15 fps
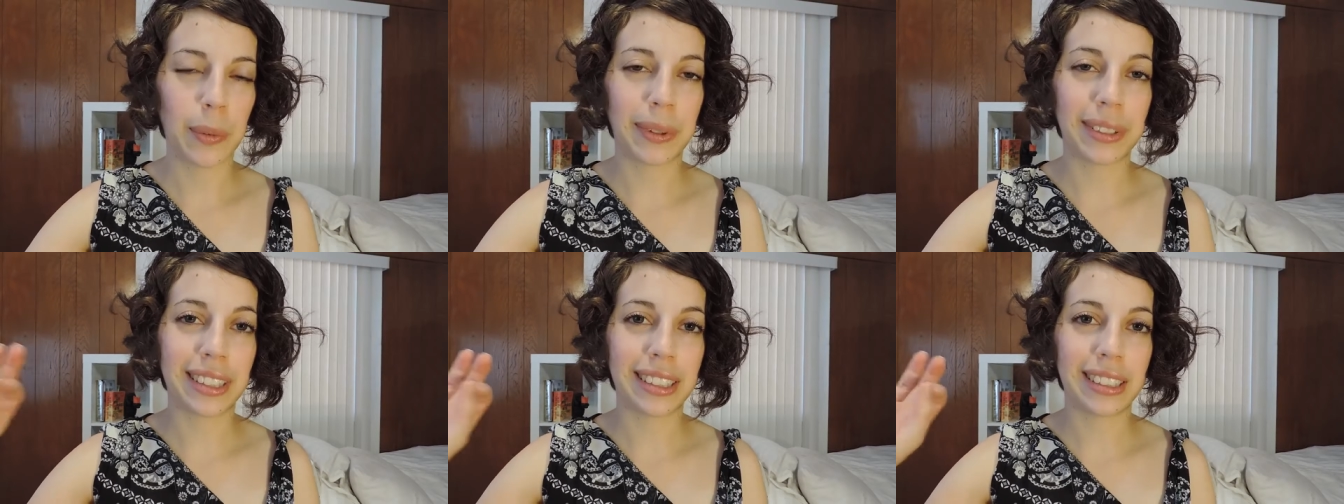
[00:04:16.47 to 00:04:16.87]

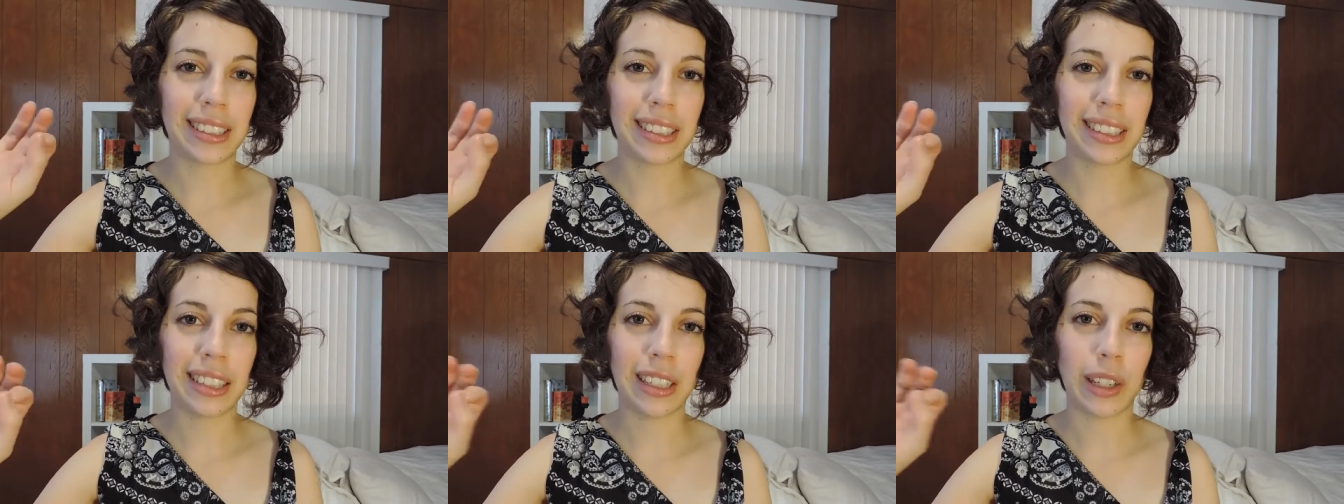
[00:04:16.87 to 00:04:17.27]
was that
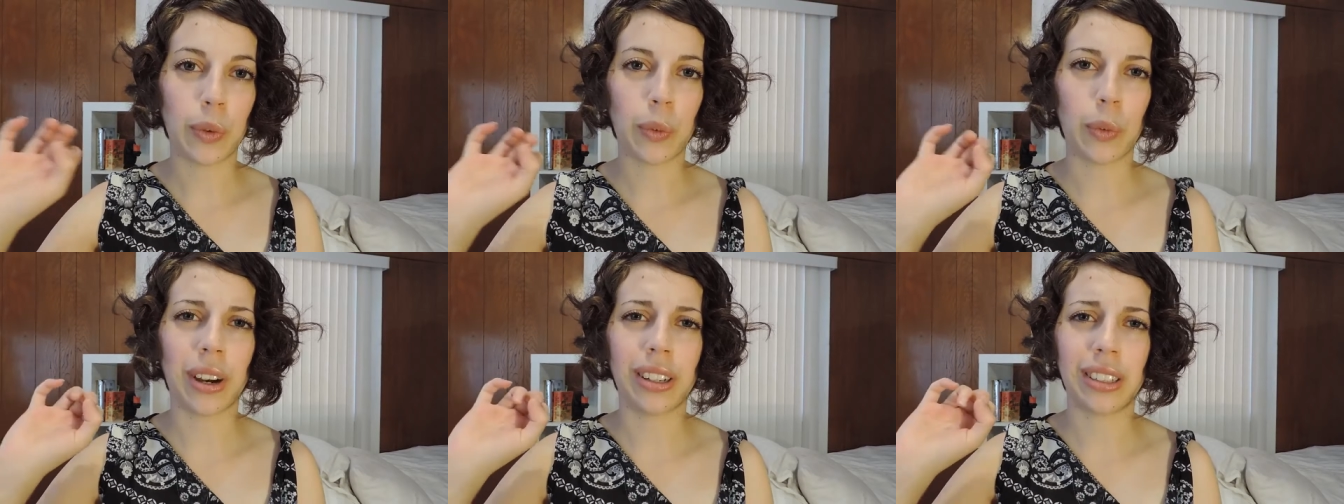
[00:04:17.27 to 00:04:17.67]

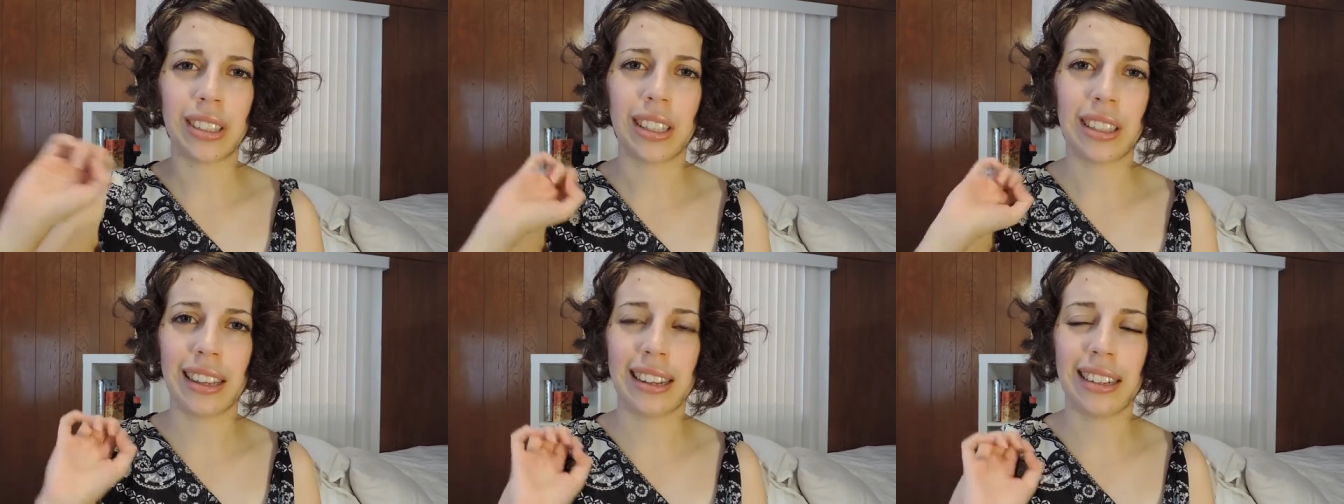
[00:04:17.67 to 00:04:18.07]
scene where
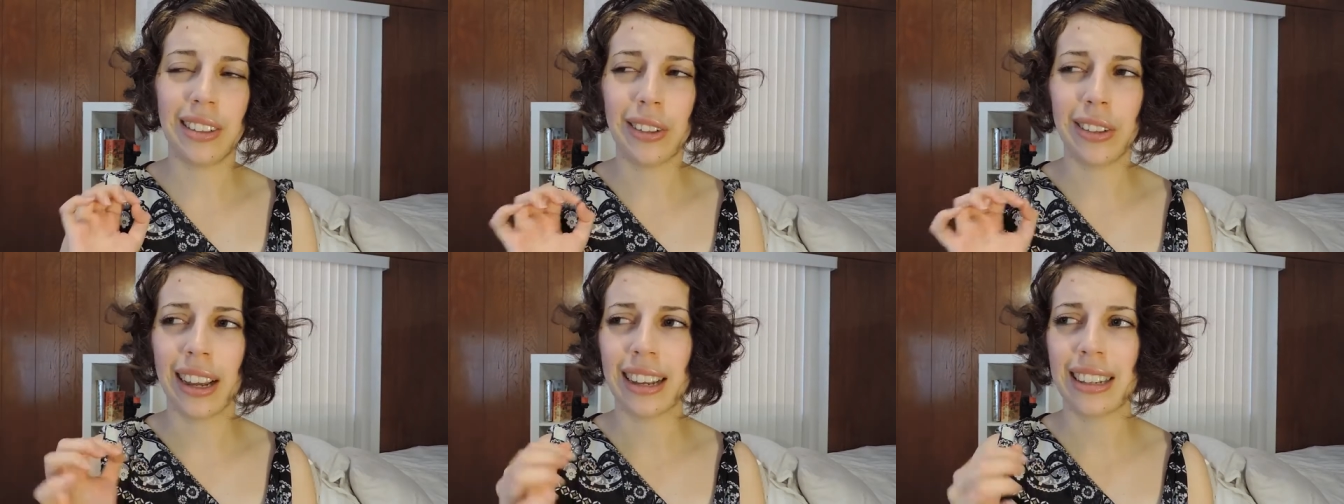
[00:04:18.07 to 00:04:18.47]

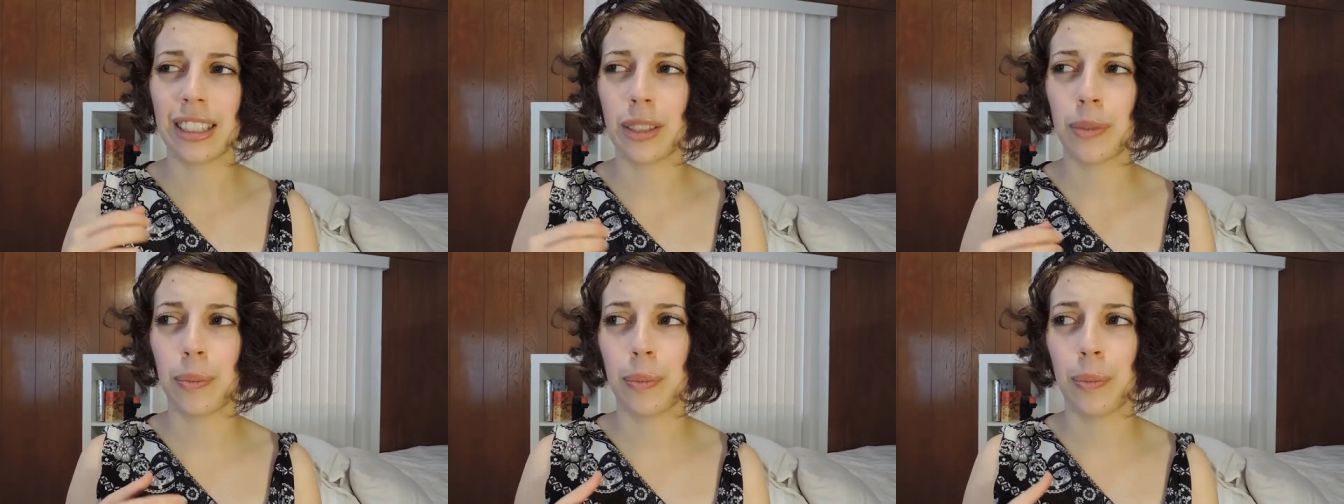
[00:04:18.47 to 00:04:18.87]
Salander
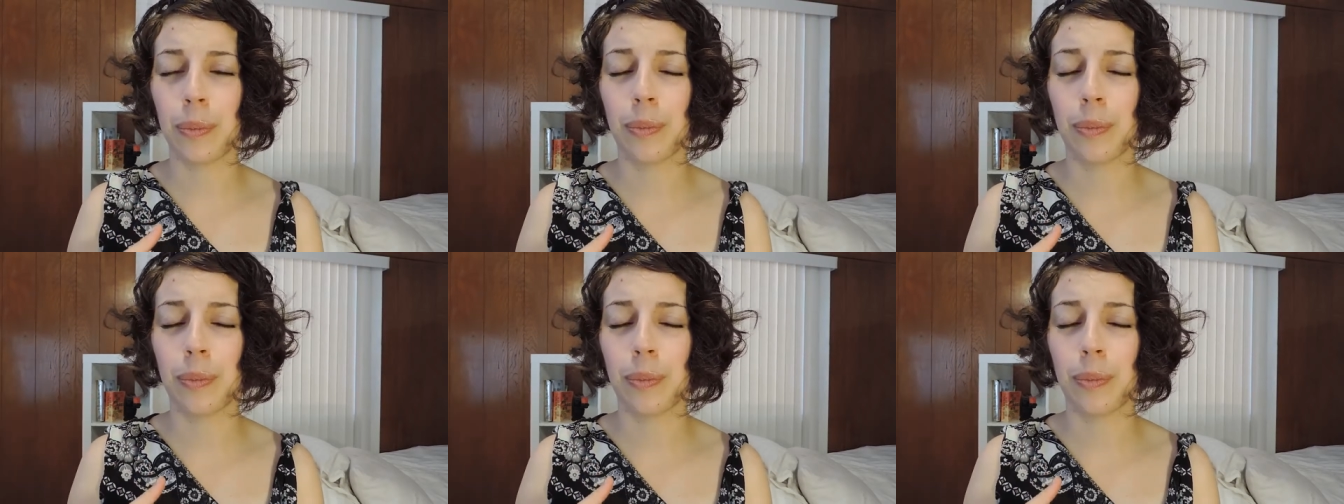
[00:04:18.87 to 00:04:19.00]
asked